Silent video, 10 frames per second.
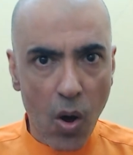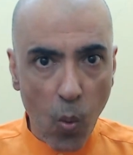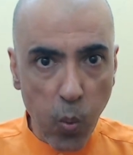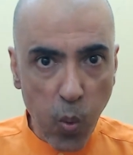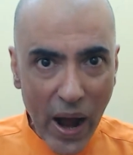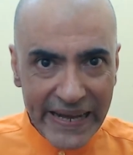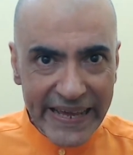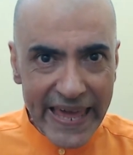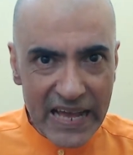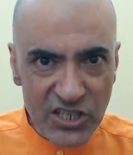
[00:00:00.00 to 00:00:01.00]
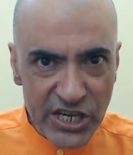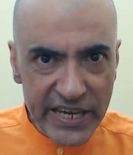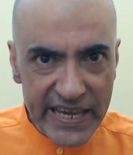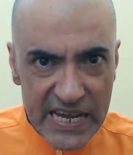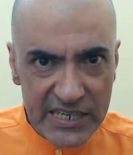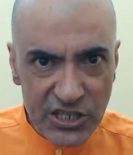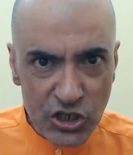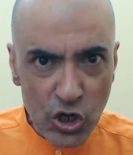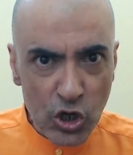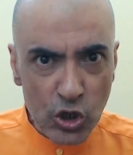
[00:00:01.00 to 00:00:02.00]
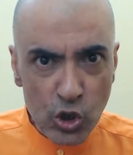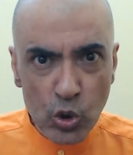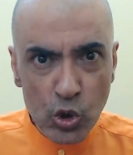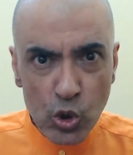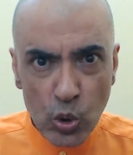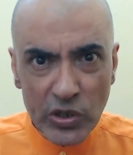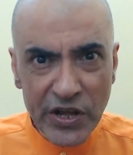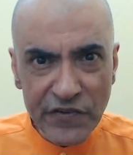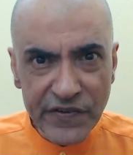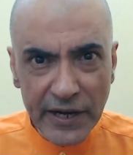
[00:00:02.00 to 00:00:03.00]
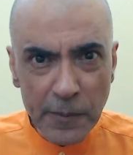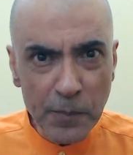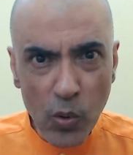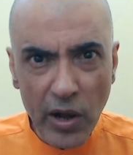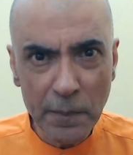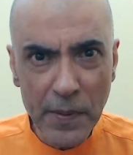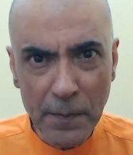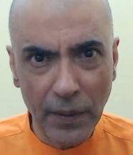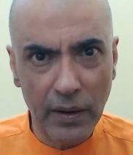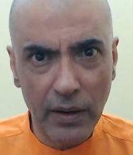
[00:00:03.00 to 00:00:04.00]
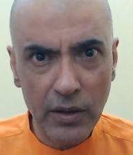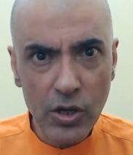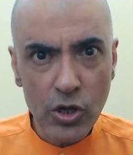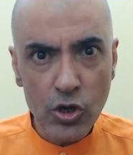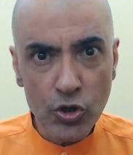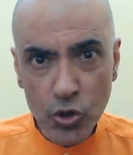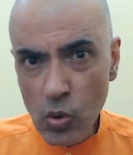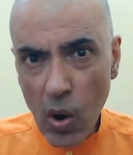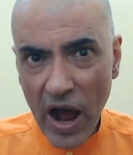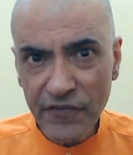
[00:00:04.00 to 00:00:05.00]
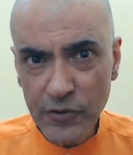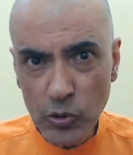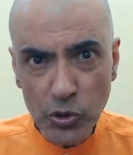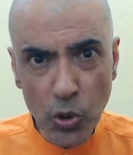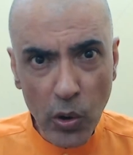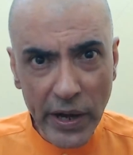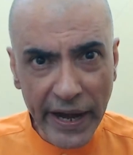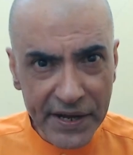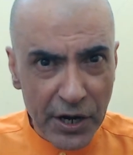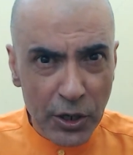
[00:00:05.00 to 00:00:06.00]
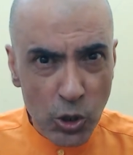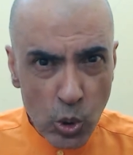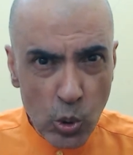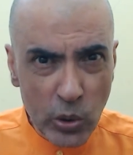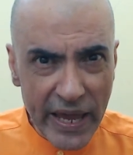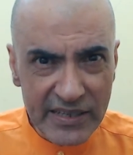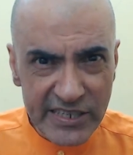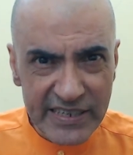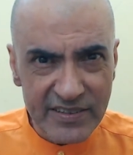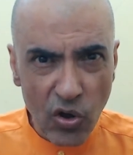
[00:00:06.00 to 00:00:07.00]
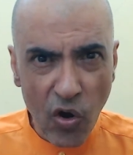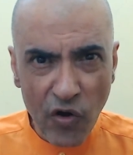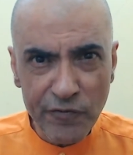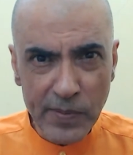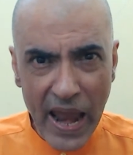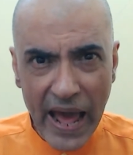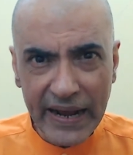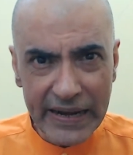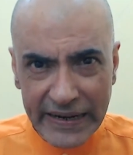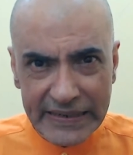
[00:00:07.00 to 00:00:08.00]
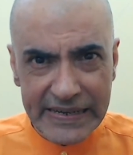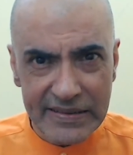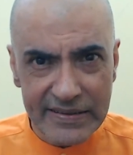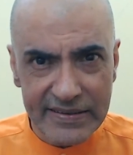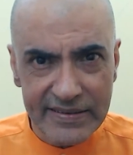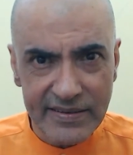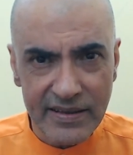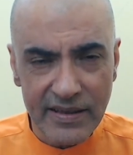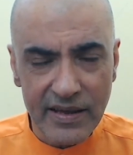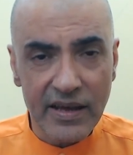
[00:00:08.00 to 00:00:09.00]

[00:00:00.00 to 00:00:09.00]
1 kg each to 2 different poor people. You have to donate 2 kgs of black lentils.